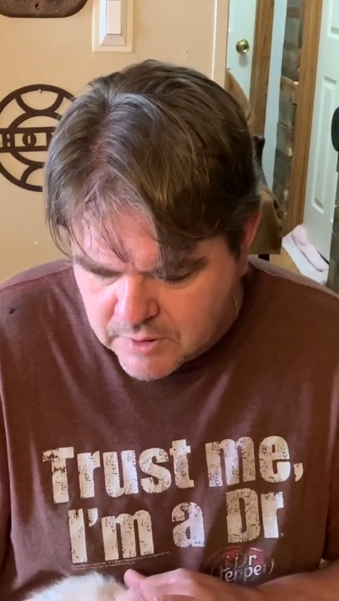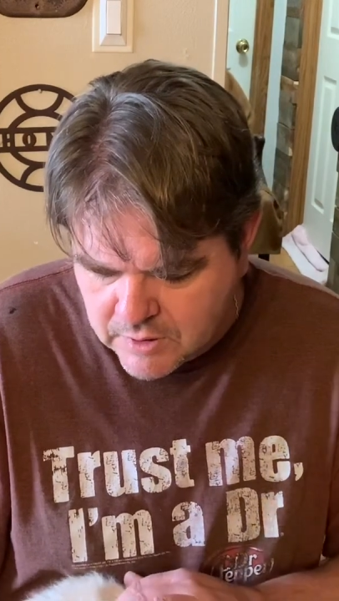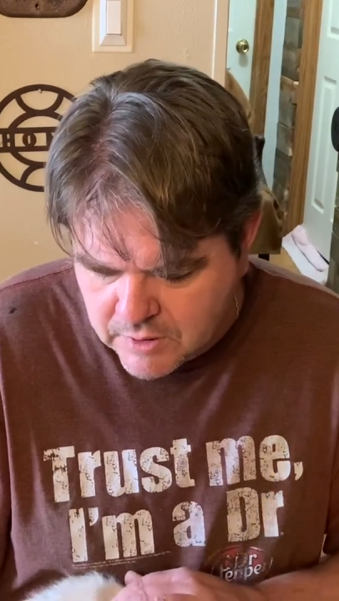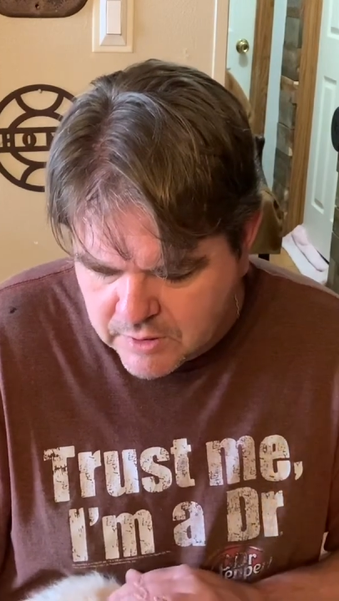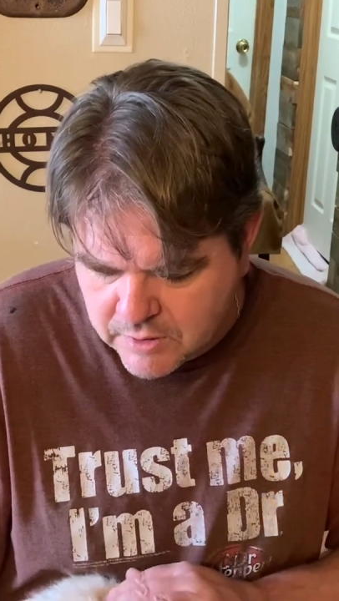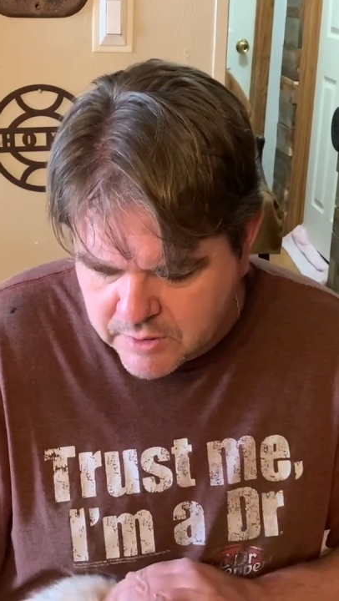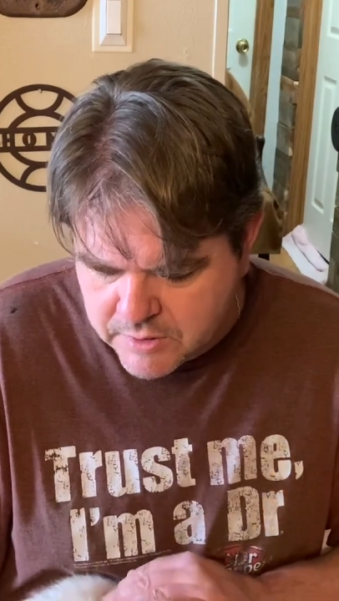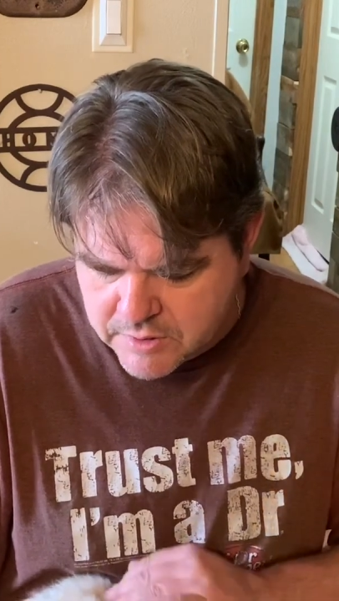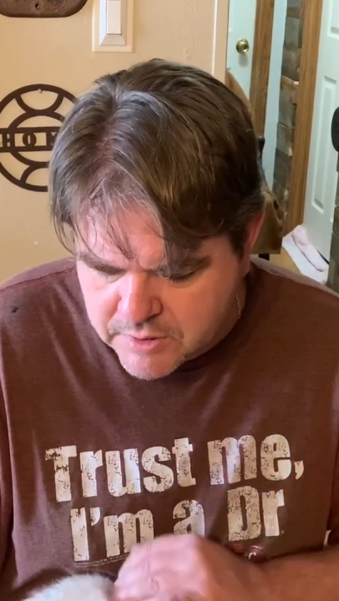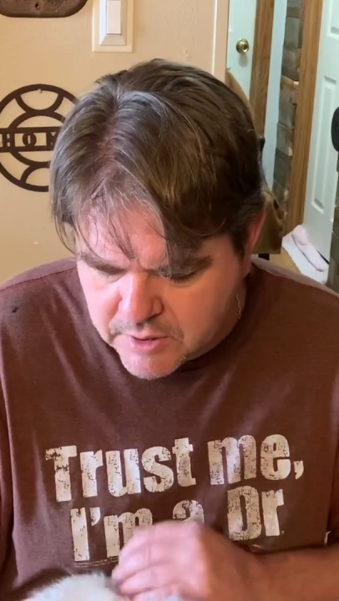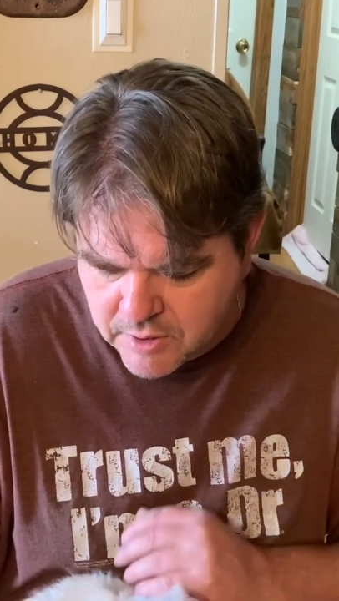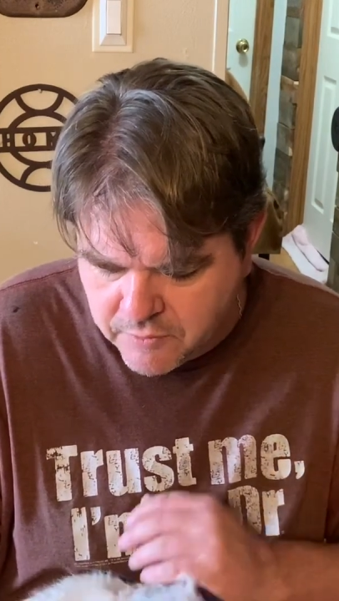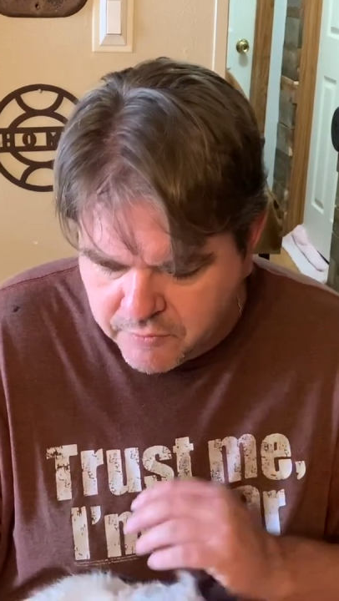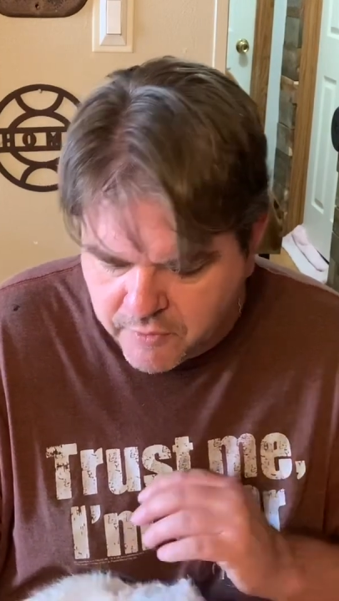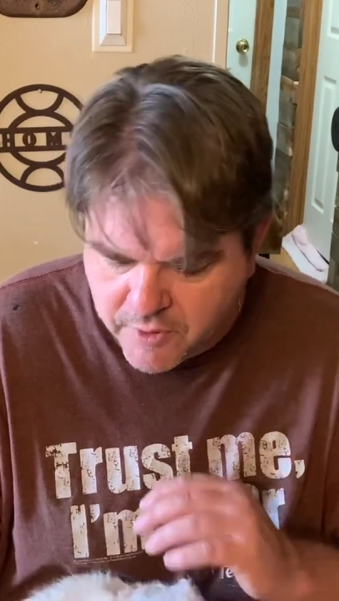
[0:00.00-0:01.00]
Let's see,
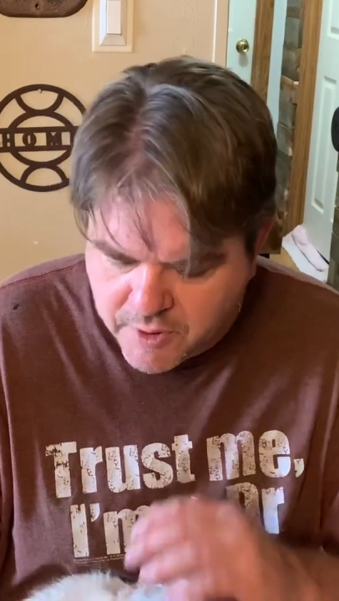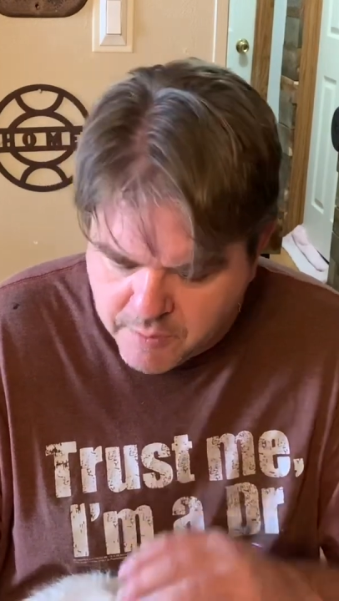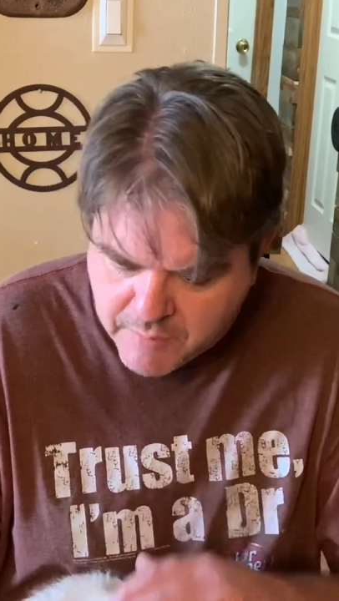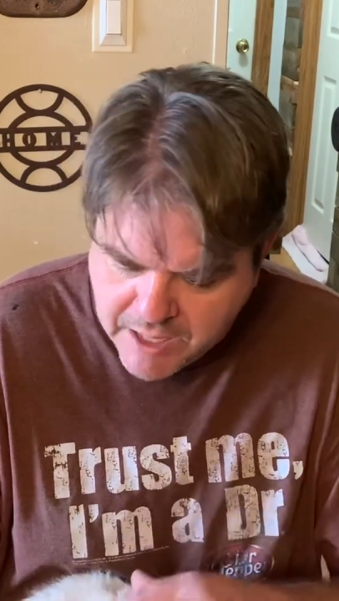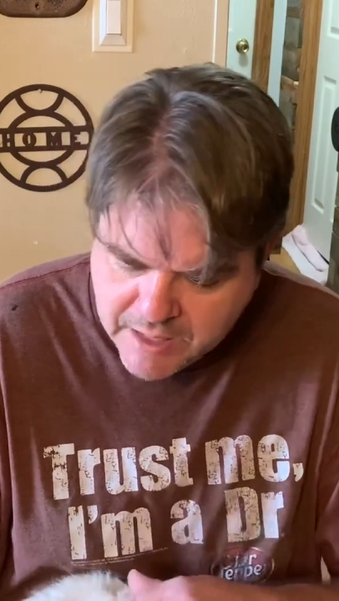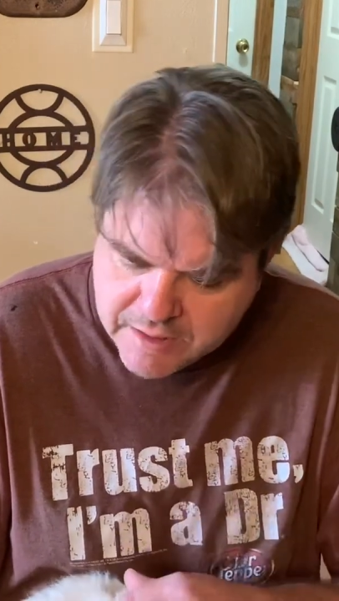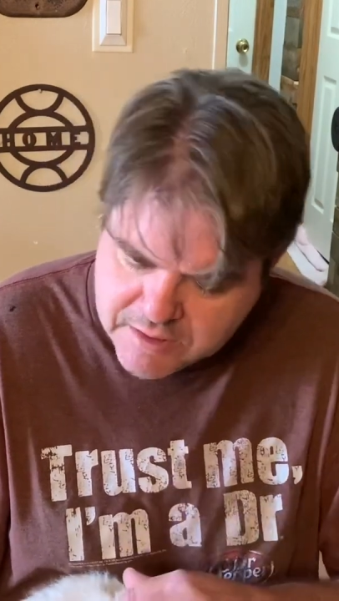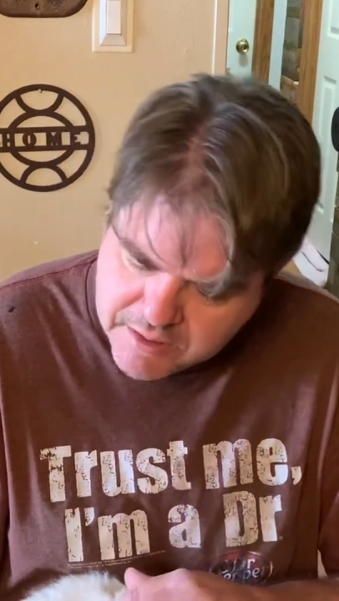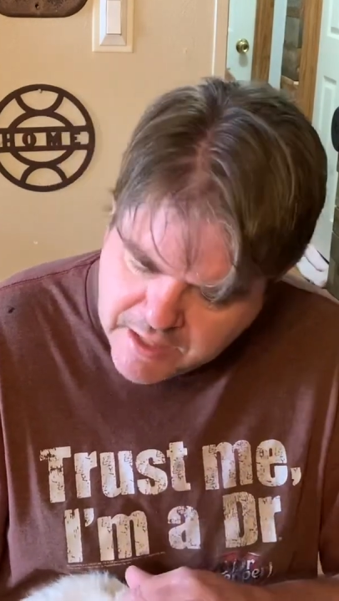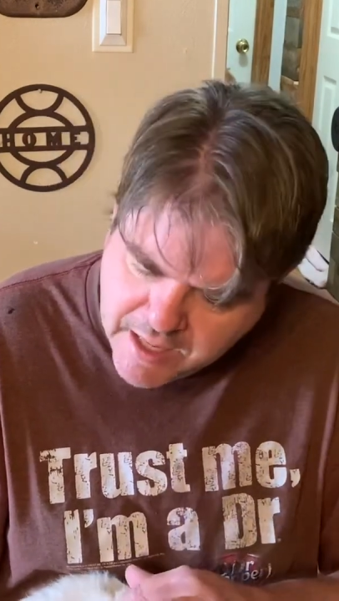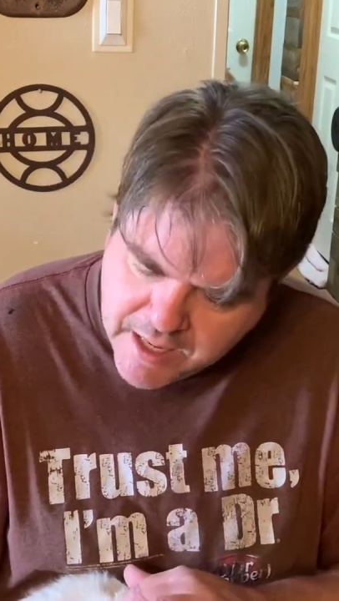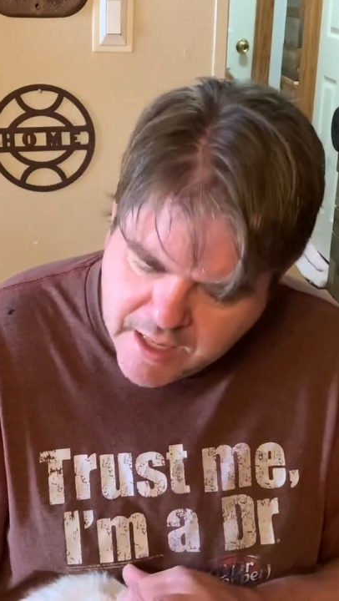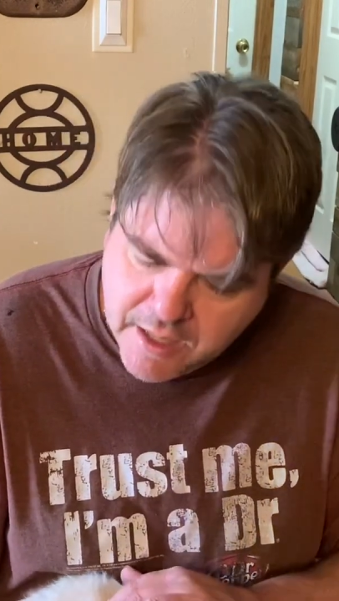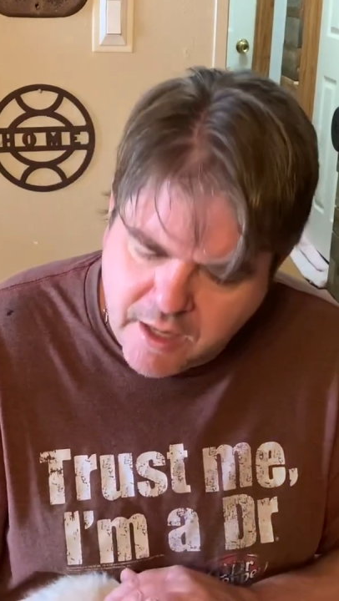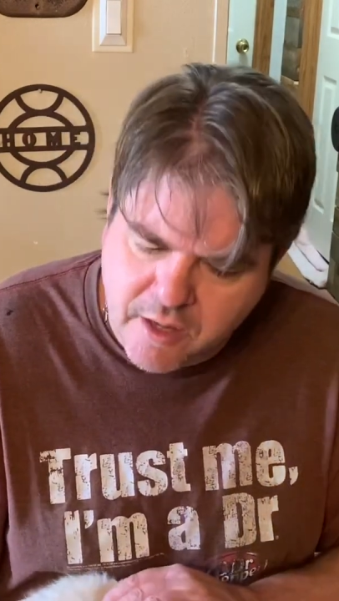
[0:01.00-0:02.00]
a friend of mine's
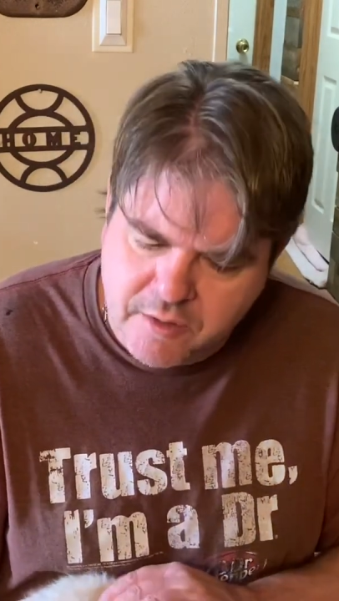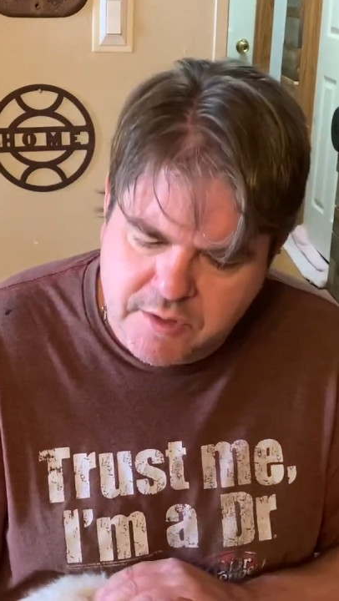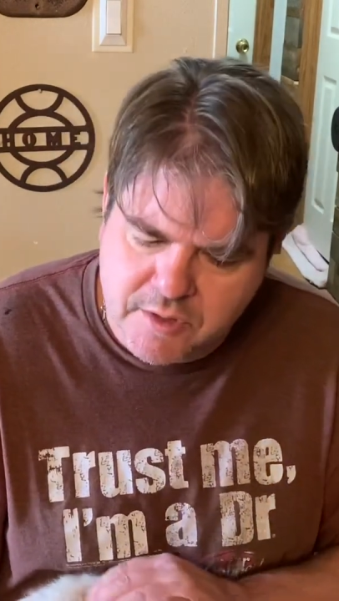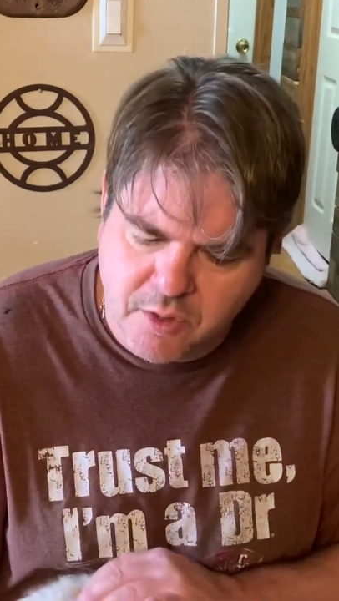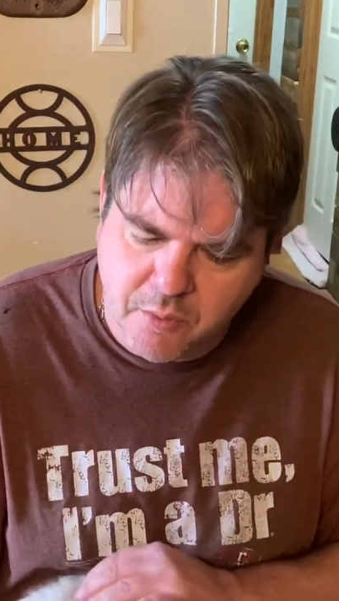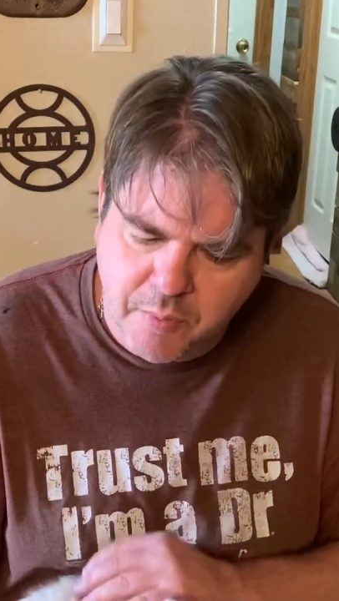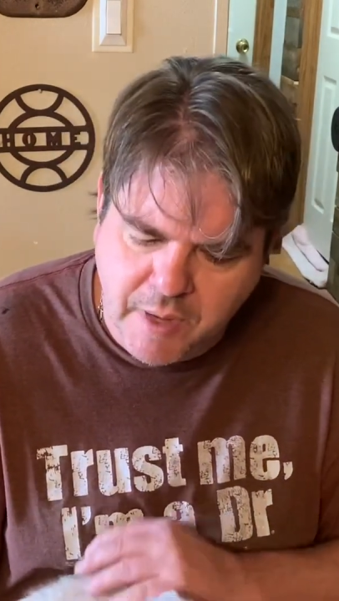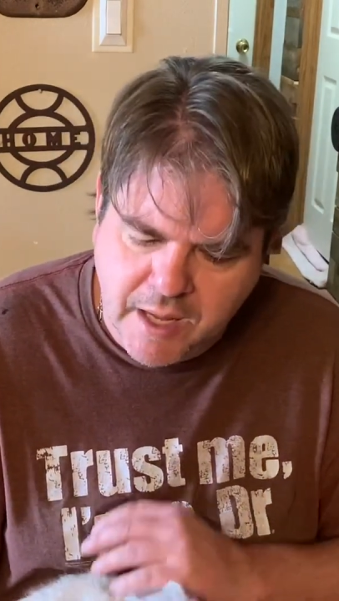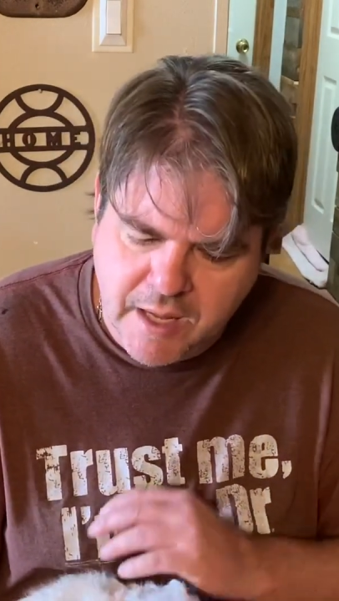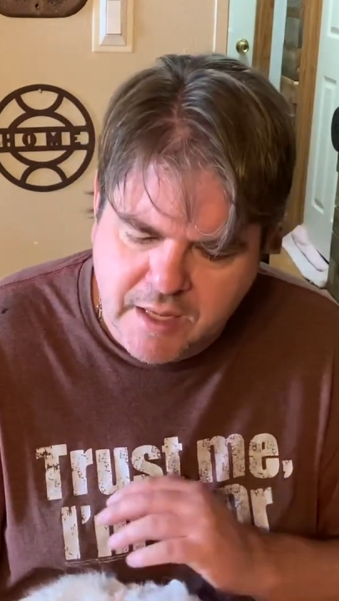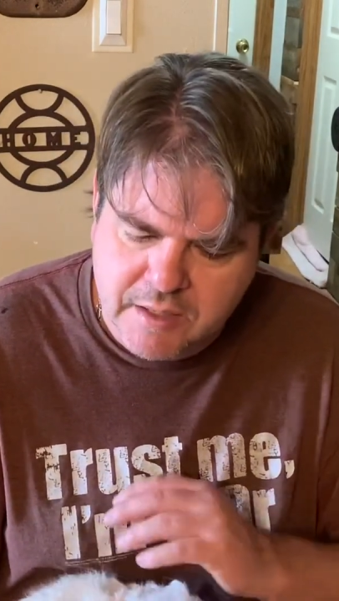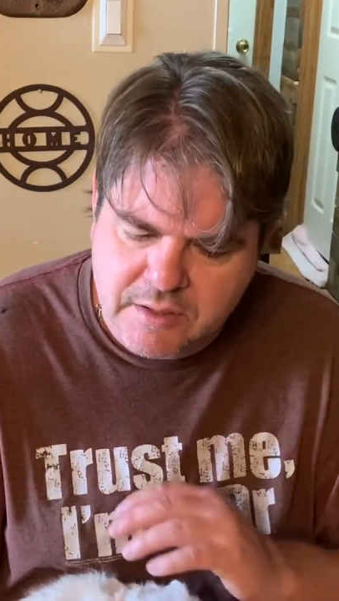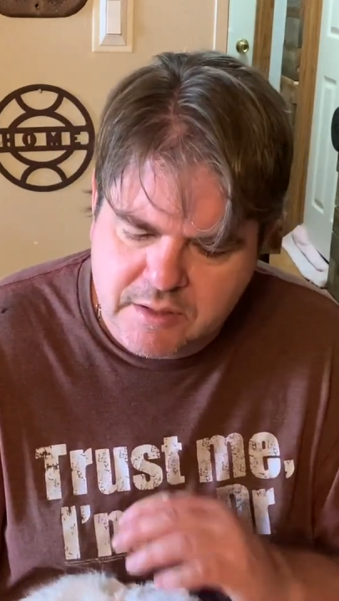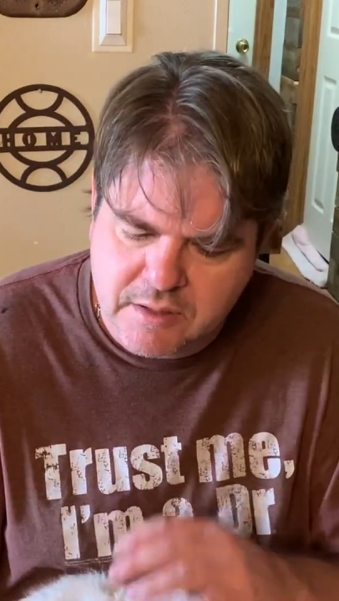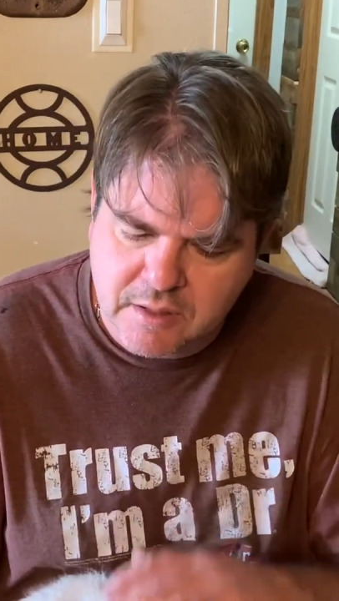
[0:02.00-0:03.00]
dad also
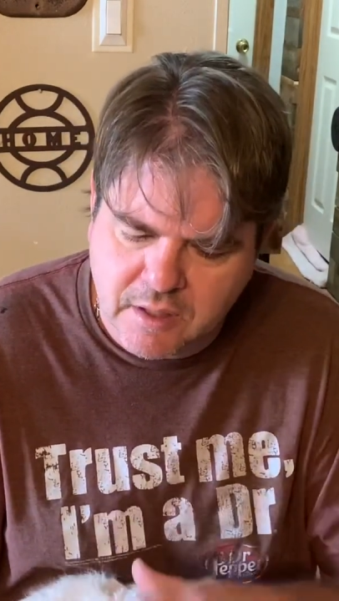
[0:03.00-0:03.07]
passed